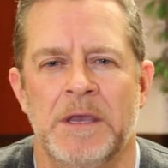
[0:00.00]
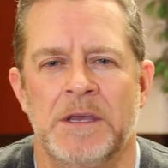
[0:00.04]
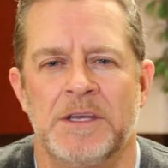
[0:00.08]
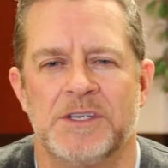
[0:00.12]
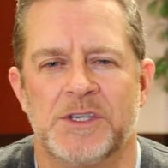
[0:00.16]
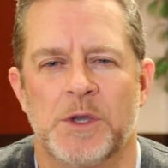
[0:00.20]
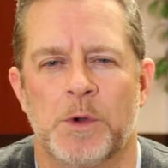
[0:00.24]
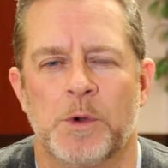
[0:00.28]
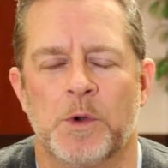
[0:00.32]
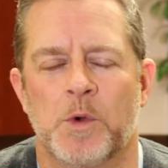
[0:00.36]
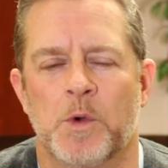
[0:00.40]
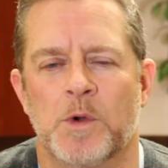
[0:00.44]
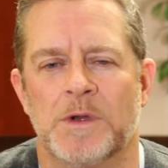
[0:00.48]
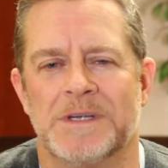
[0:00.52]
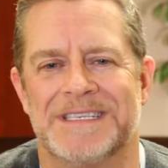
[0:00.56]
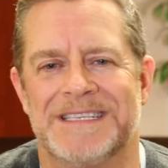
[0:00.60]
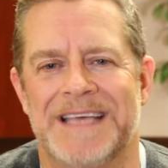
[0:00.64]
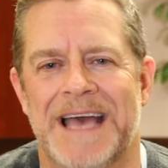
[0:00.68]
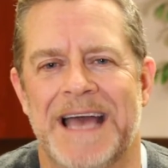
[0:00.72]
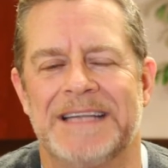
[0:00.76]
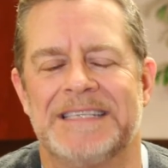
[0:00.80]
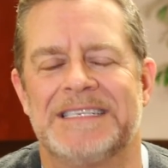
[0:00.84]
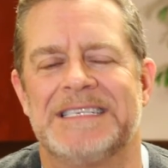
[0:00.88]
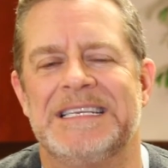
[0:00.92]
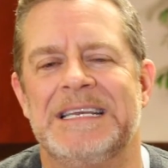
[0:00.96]
So of course
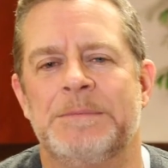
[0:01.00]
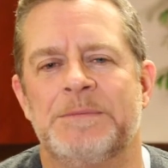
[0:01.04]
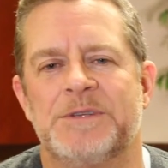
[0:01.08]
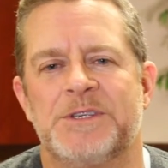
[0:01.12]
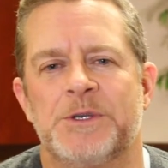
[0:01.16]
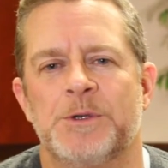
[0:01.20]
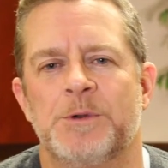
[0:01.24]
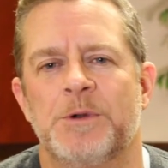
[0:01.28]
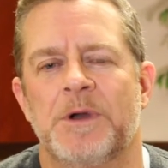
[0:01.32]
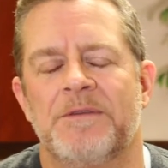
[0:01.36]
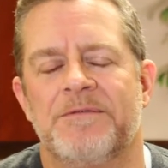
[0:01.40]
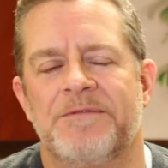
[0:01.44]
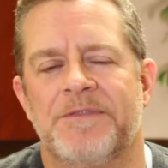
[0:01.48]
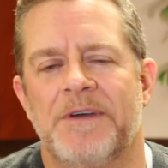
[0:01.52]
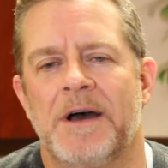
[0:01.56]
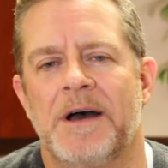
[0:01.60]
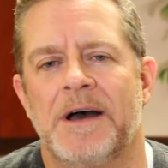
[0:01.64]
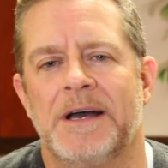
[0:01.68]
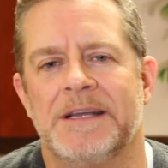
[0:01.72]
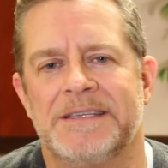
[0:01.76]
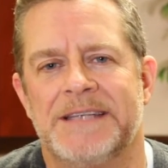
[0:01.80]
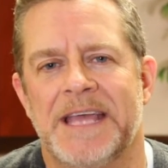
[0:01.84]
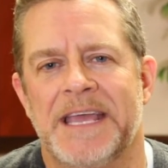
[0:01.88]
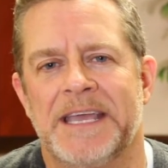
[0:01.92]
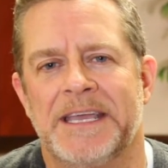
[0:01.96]
that seems to
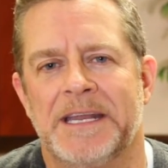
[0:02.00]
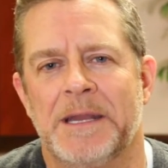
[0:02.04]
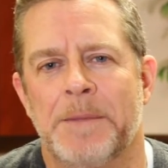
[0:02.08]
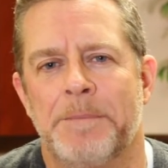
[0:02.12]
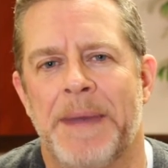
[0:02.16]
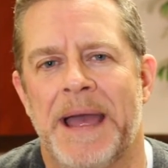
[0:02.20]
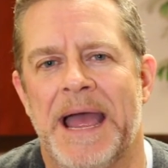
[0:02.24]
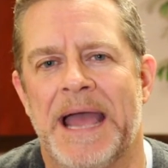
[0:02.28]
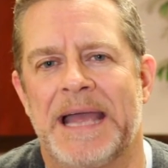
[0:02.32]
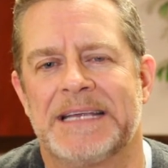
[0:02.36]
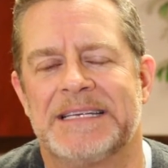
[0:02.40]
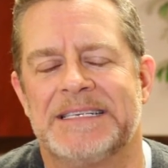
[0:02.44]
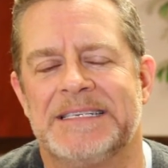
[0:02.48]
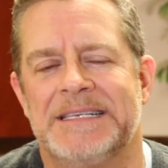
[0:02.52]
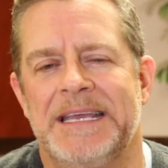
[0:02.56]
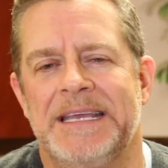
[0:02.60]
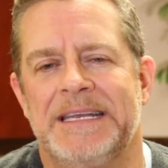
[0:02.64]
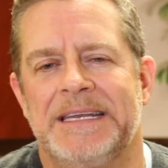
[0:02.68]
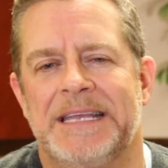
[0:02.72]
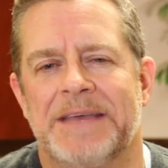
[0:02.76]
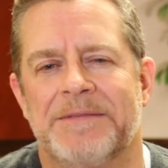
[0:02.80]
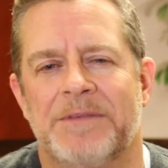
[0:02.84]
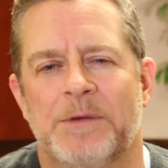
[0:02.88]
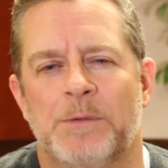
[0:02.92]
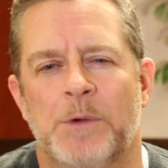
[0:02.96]
have taken a back
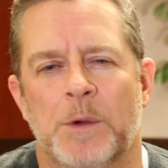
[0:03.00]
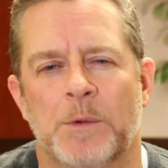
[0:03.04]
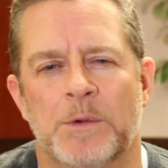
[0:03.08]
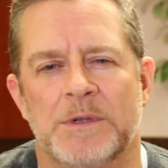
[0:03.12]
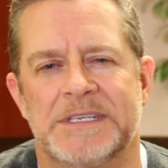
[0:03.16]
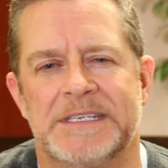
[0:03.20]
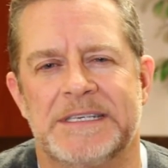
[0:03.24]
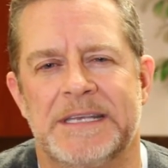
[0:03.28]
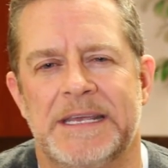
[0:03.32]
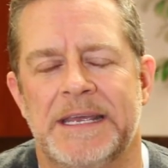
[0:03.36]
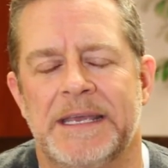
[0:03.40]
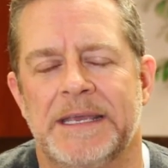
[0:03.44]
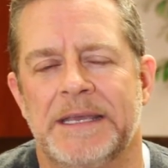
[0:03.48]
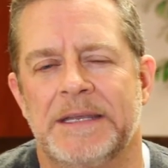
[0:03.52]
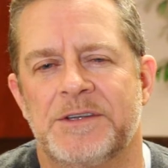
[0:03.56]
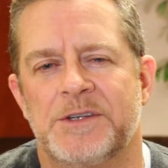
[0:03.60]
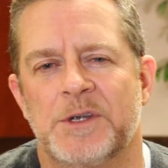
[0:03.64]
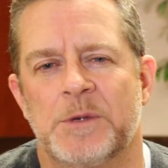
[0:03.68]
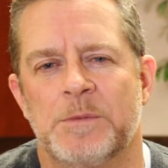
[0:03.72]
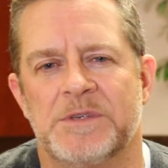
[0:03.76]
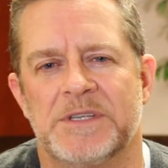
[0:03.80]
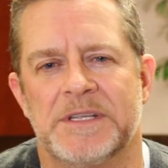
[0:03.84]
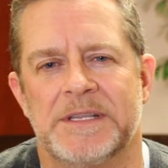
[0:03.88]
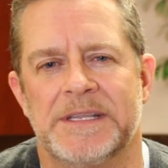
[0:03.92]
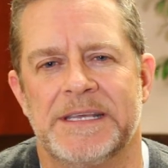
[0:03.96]
seat given what we're seeing in
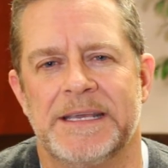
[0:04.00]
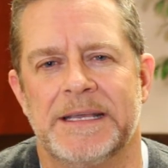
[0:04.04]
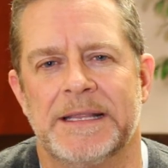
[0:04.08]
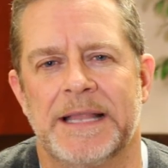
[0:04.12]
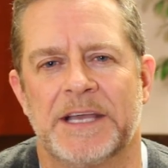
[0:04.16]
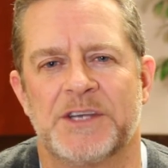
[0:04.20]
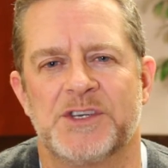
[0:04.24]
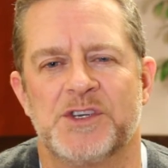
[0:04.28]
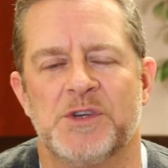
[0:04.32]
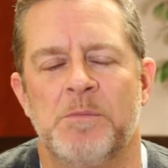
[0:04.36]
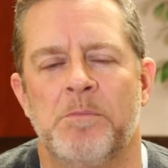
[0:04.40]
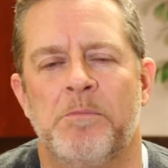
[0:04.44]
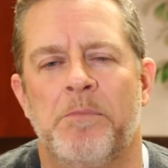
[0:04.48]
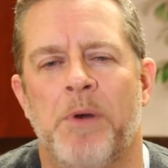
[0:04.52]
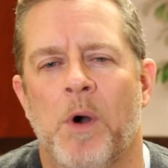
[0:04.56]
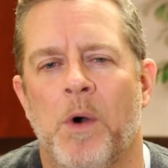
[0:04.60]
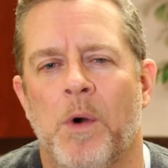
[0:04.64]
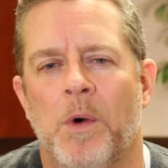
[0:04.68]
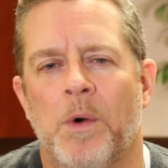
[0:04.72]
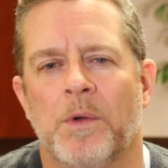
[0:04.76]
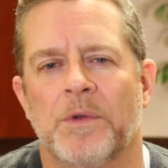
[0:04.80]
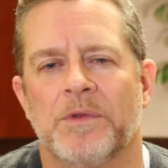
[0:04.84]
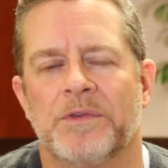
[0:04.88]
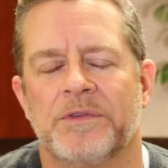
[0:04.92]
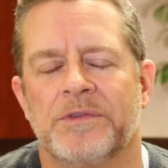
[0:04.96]
terms of the election
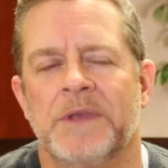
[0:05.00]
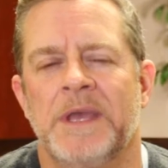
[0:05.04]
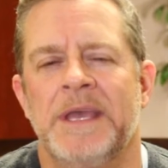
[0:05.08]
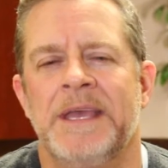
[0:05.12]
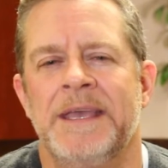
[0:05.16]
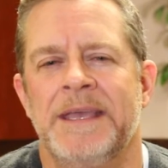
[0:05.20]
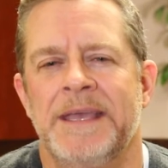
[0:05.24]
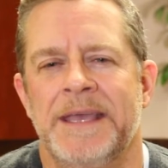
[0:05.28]
polls.